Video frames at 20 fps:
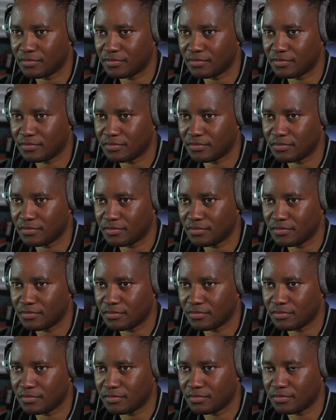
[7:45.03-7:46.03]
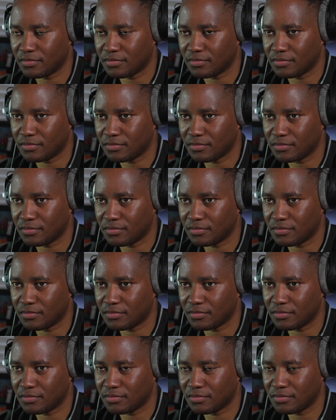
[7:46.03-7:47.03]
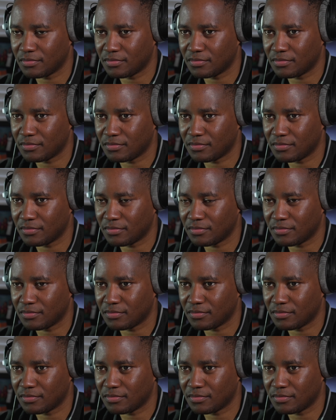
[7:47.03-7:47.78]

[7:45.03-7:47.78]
This person isn't speaking.